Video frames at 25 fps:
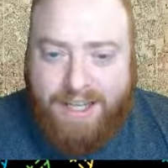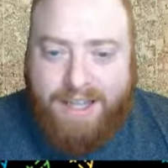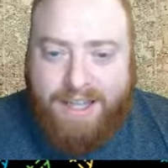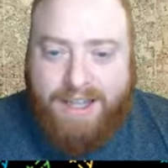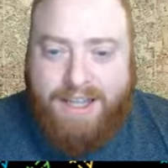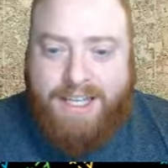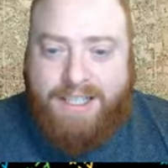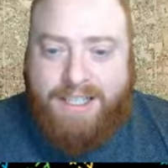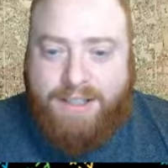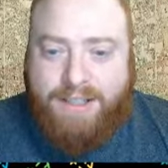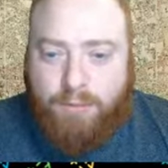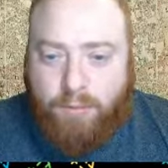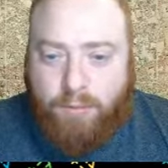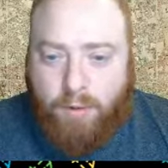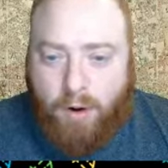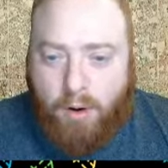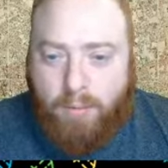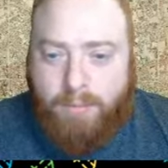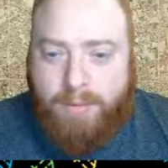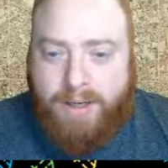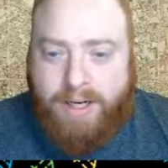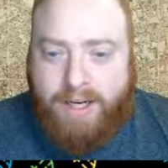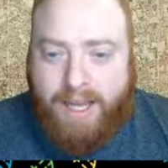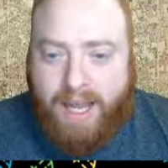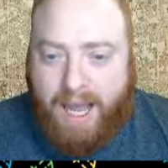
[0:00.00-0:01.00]
these
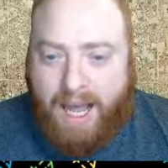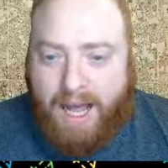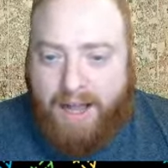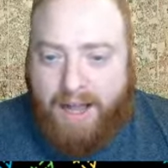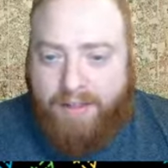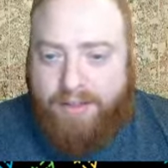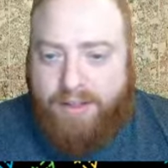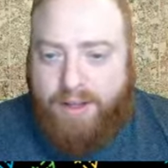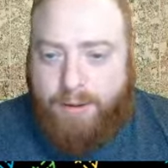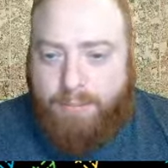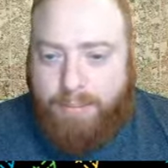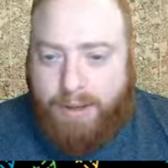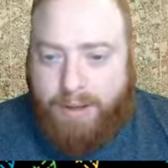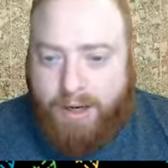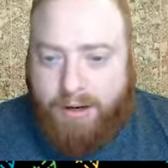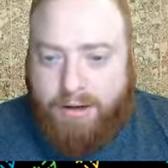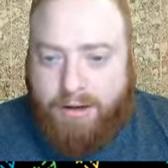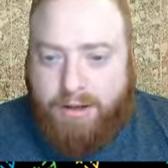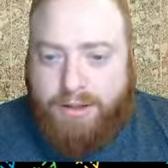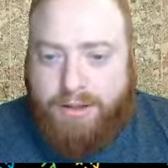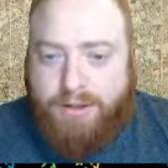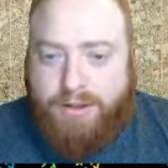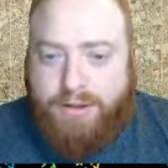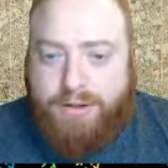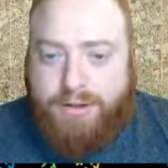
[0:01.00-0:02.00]
Roman Catholic
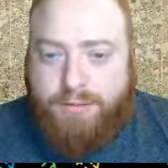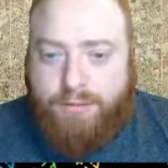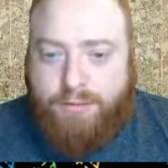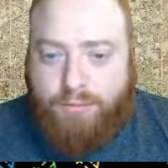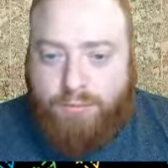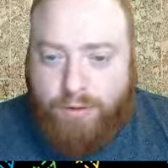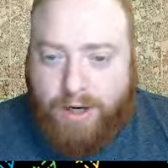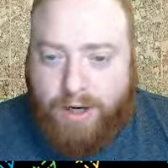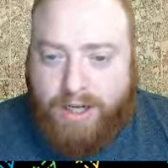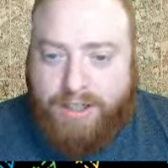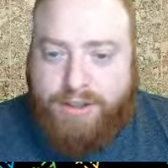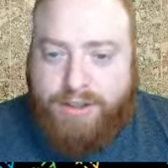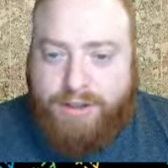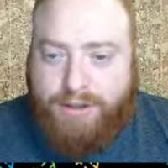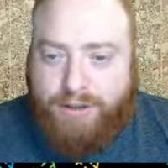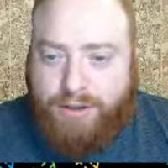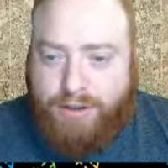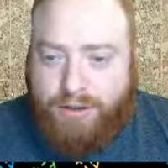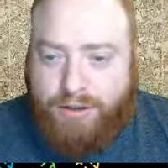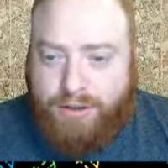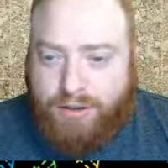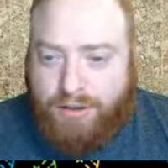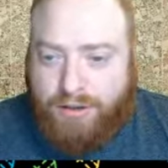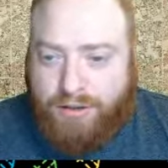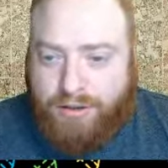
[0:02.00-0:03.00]
parish
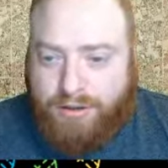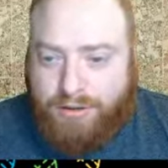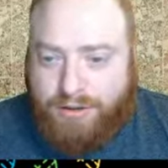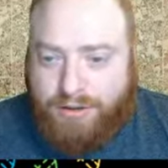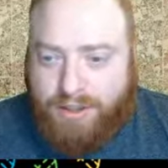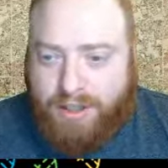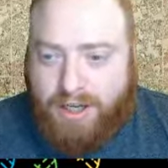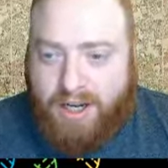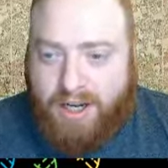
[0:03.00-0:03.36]
registers